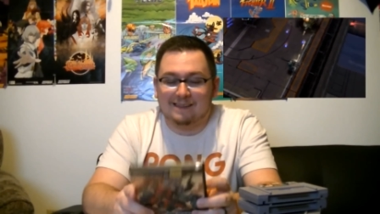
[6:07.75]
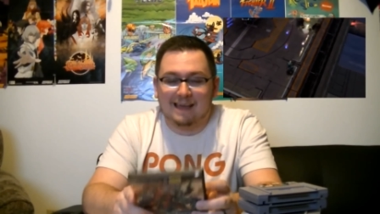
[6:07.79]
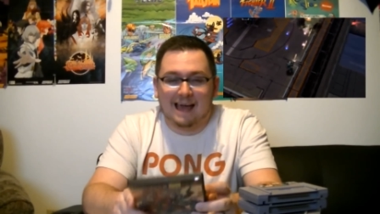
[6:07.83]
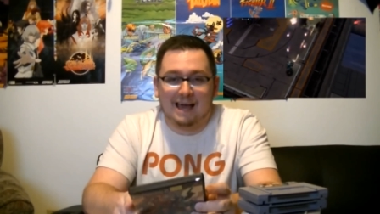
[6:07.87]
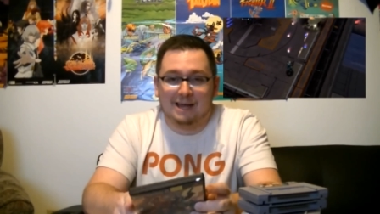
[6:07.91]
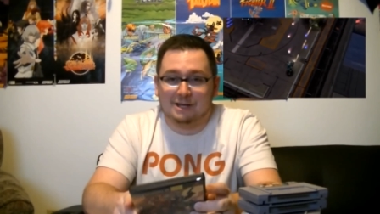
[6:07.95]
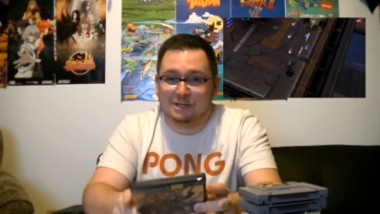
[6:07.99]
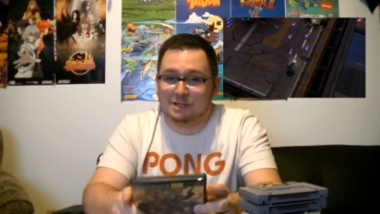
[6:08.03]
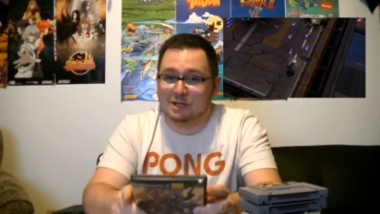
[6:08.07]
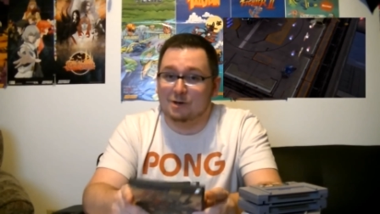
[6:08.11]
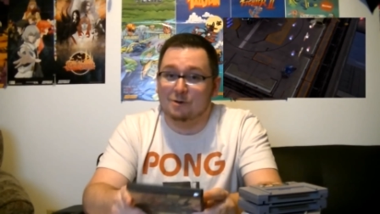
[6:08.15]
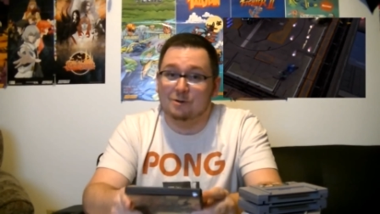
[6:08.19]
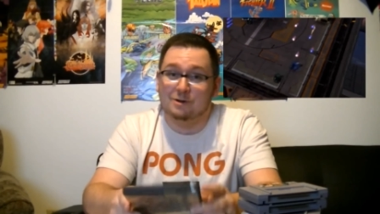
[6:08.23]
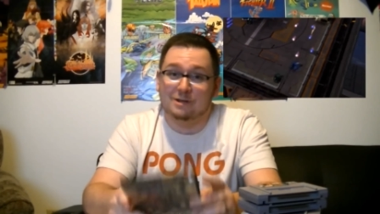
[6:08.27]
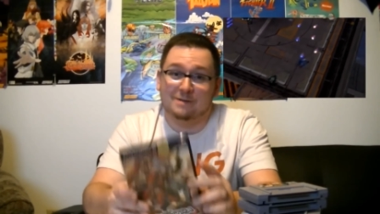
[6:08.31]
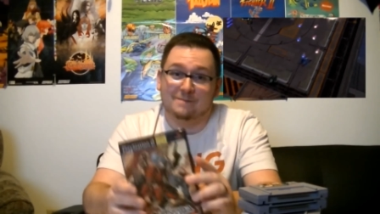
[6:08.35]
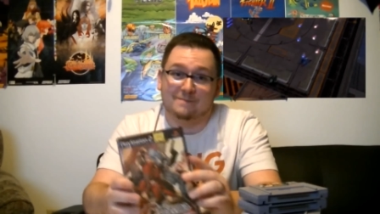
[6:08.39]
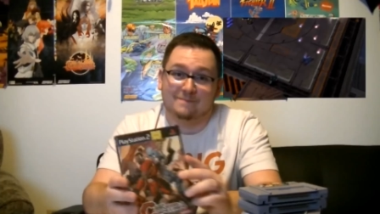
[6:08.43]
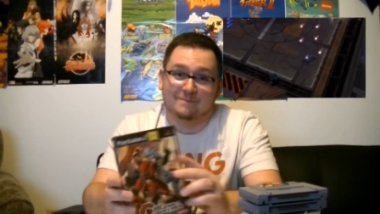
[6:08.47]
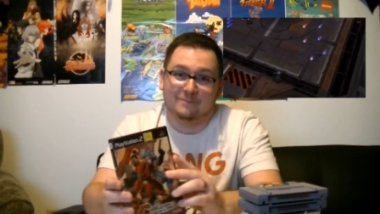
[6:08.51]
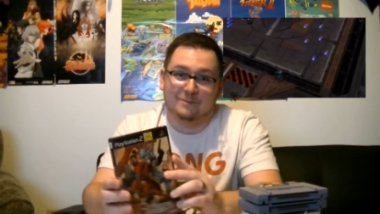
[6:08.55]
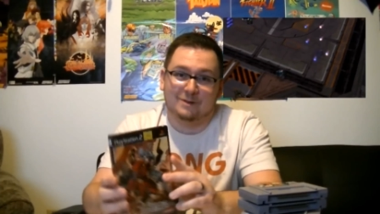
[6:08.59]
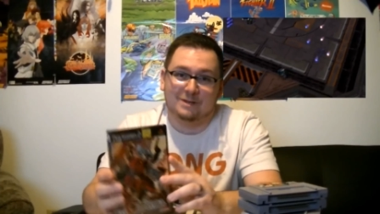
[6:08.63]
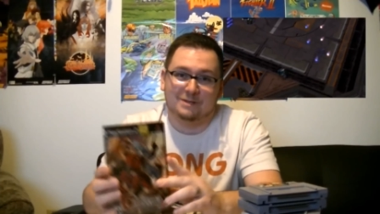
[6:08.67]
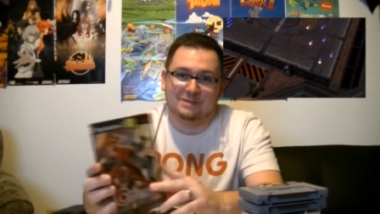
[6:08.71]
I showed him
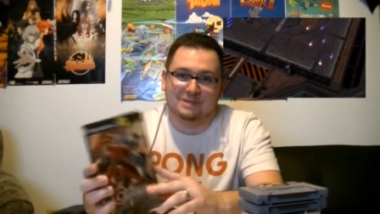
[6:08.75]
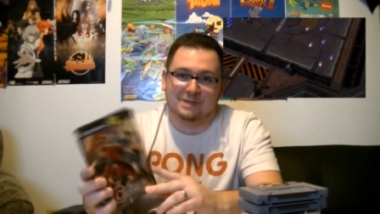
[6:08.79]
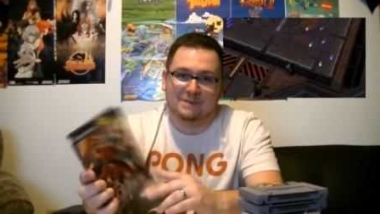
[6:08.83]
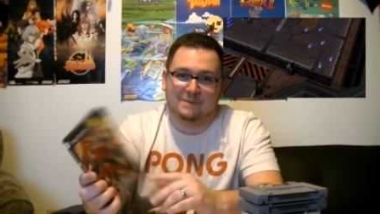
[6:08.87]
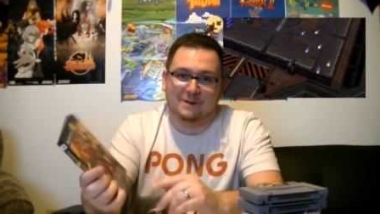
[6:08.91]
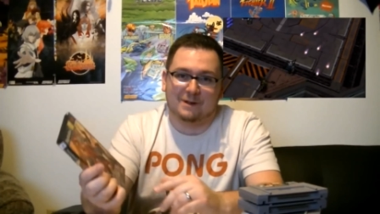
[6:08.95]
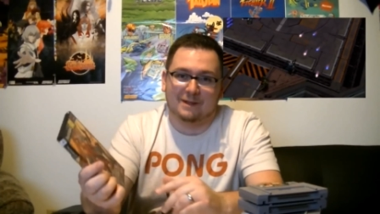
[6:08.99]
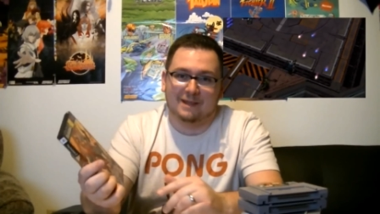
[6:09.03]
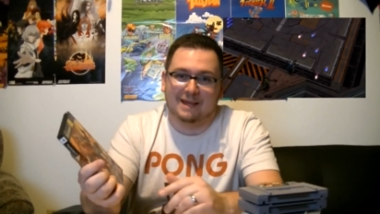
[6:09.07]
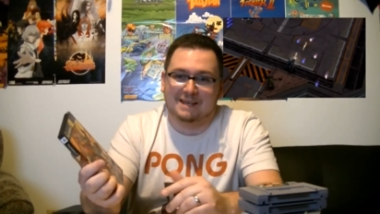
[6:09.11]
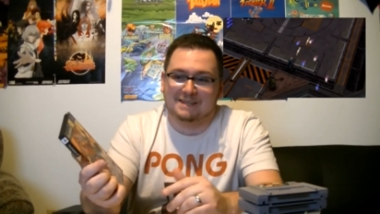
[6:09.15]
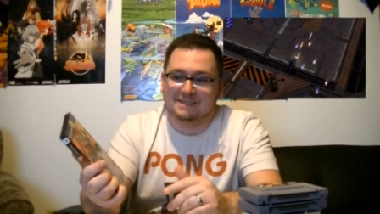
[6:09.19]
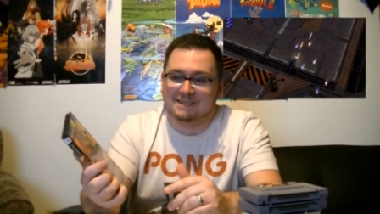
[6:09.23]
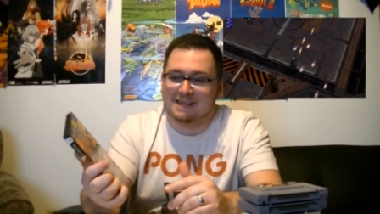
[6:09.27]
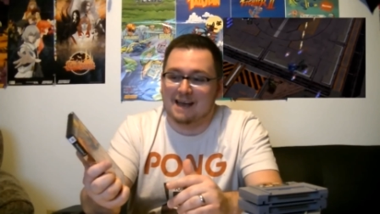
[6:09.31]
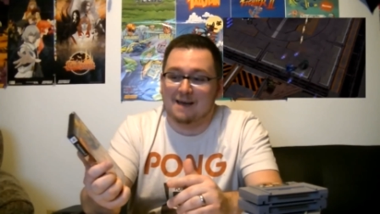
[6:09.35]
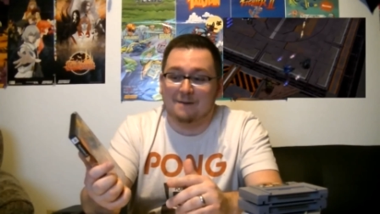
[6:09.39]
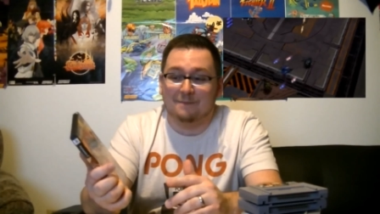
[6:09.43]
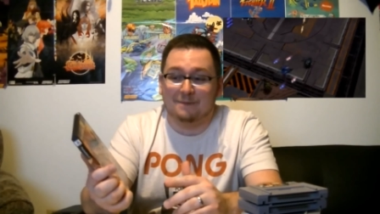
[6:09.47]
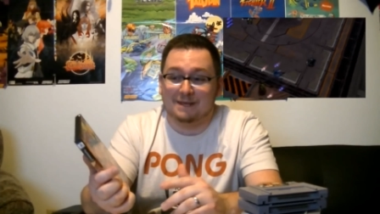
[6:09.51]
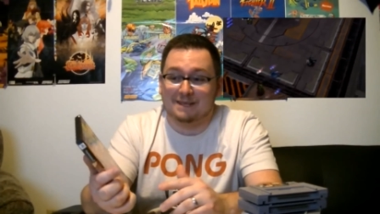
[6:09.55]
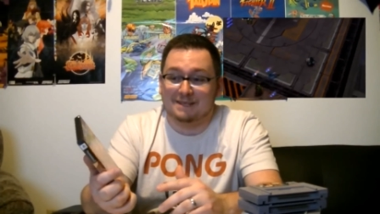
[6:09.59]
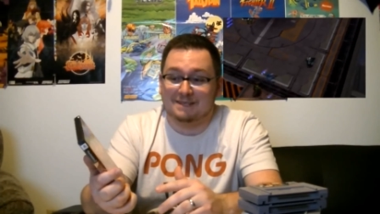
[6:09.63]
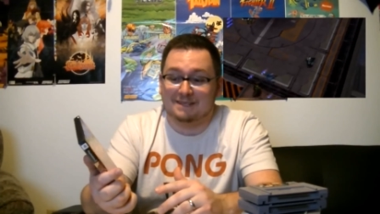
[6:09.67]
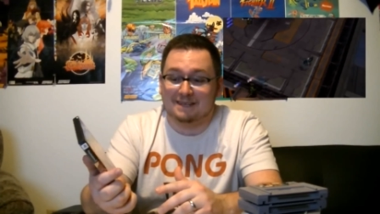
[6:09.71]
when he was up here last
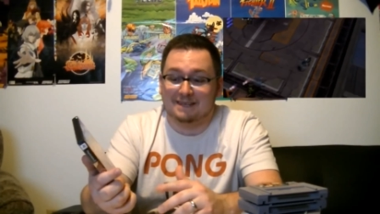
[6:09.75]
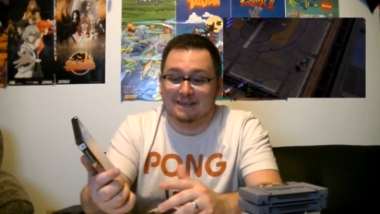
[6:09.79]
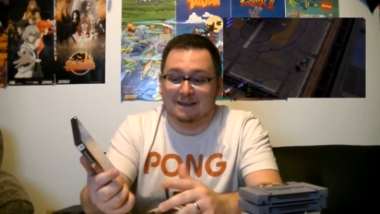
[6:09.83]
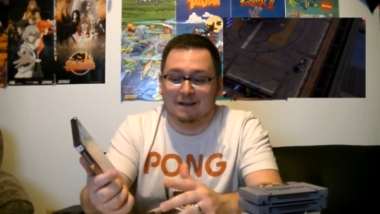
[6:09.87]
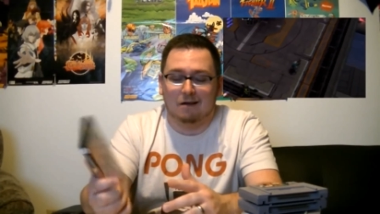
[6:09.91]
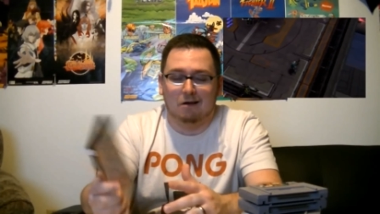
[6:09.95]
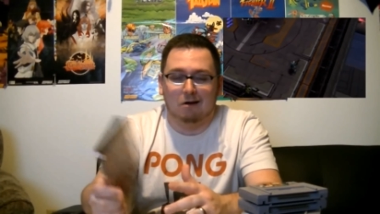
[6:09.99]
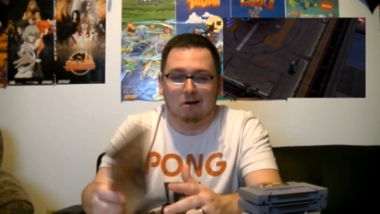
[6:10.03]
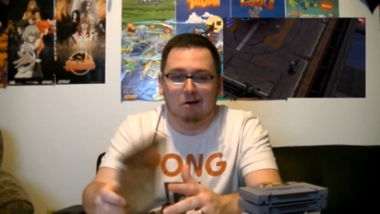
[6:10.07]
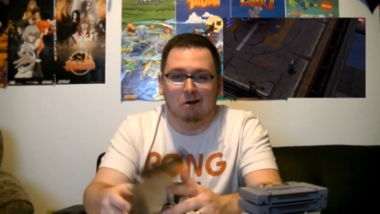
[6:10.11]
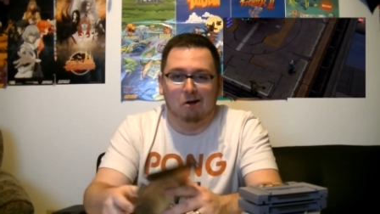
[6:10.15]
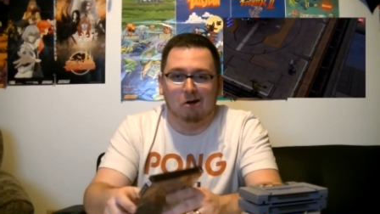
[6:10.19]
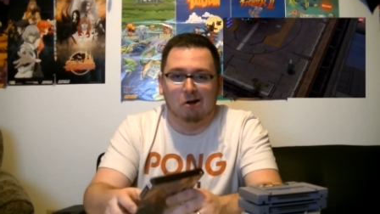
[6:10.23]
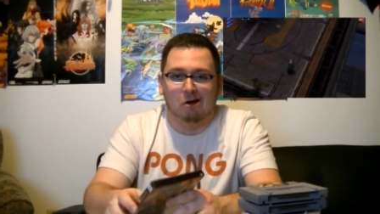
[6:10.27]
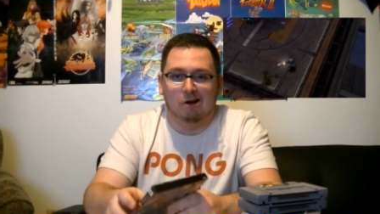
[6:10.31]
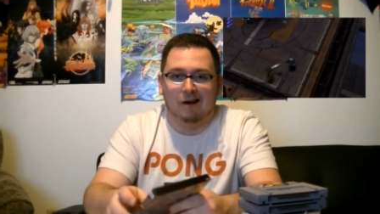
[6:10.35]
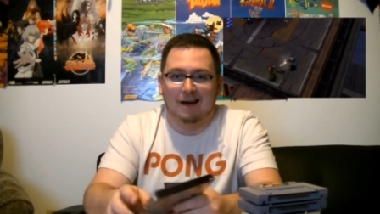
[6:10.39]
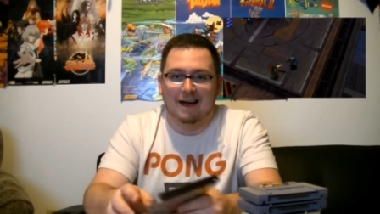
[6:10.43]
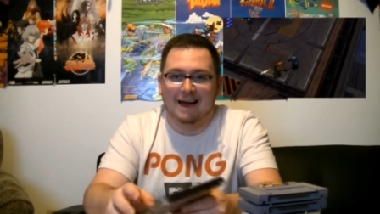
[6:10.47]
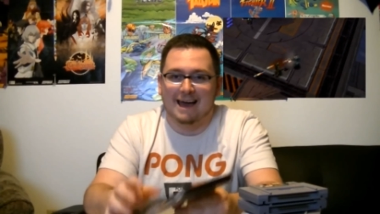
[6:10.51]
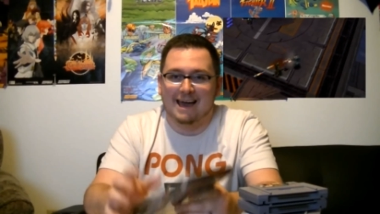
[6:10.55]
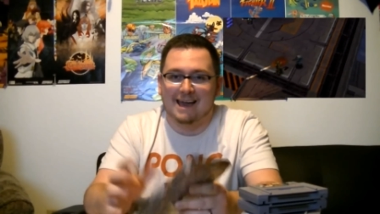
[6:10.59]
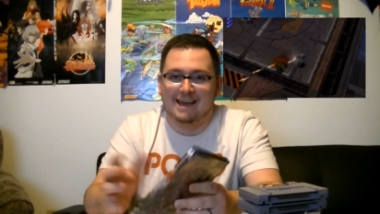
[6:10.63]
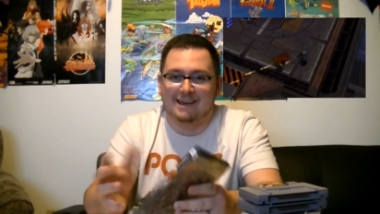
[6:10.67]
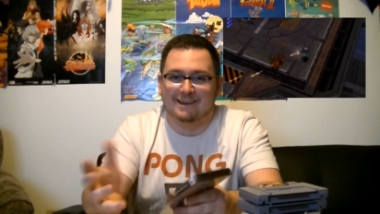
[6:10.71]
time, and he said, "Oh,
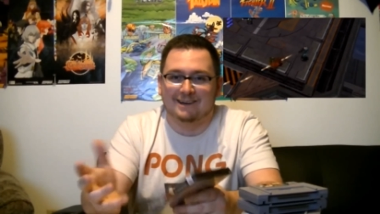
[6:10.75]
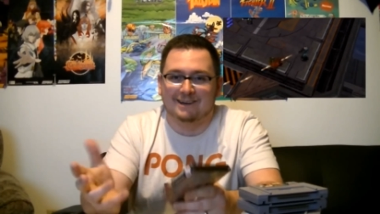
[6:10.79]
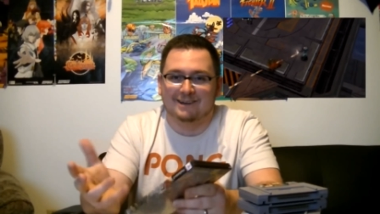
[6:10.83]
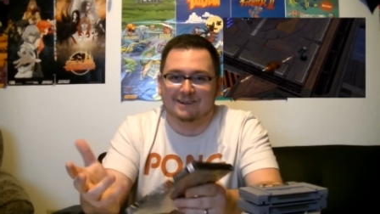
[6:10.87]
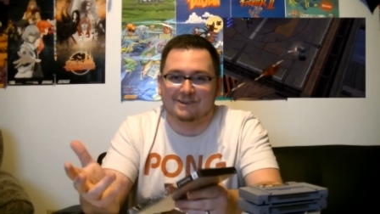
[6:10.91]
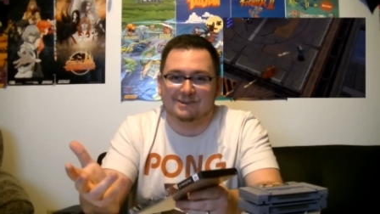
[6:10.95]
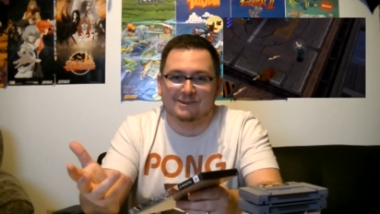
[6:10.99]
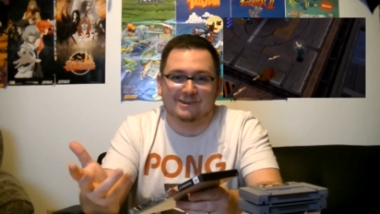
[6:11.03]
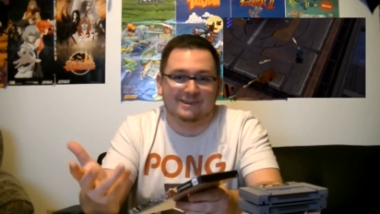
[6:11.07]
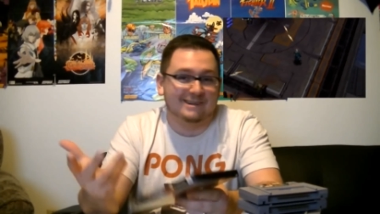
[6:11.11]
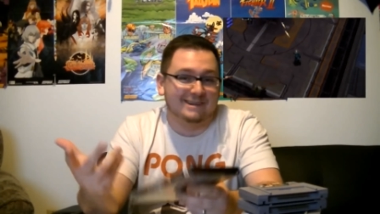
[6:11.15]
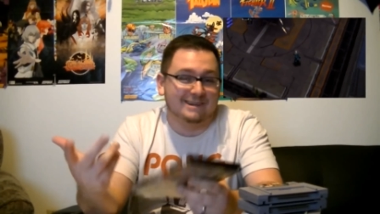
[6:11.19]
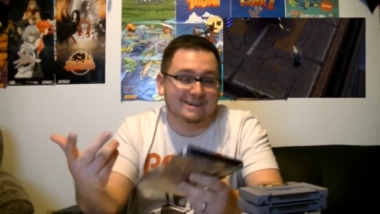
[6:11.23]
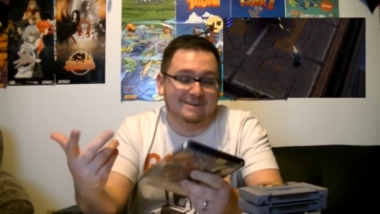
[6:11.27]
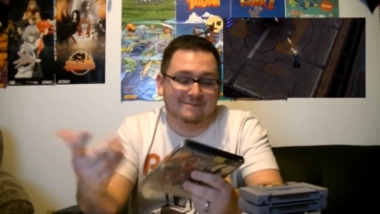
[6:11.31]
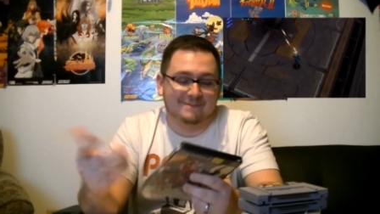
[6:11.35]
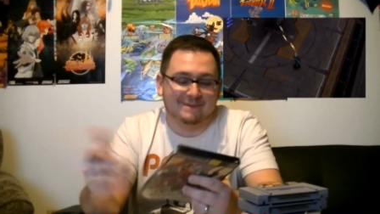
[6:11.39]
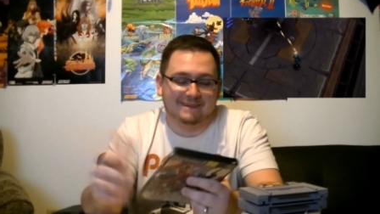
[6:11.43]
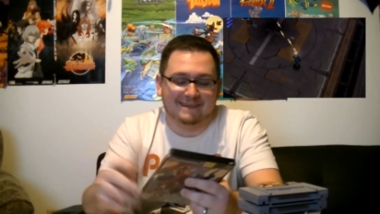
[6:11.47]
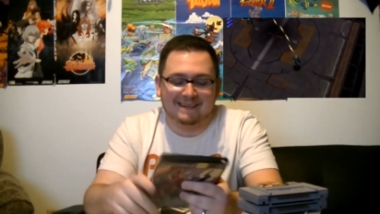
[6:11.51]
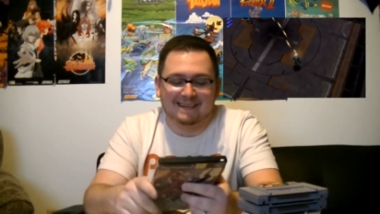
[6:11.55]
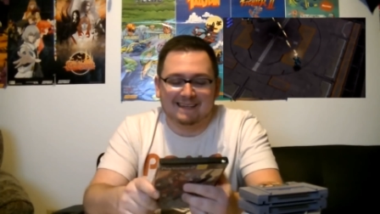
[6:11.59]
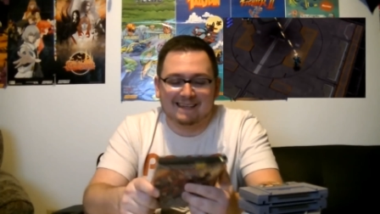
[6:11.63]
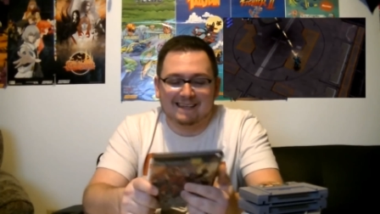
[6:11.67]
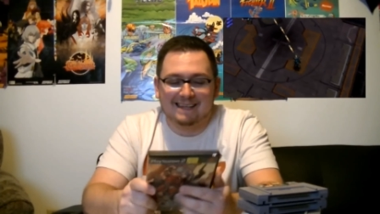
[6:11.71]
I hate Contra," you know,
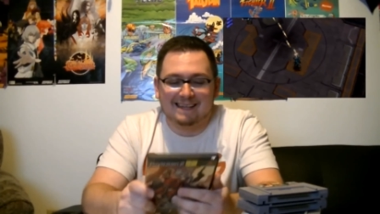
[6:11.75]
but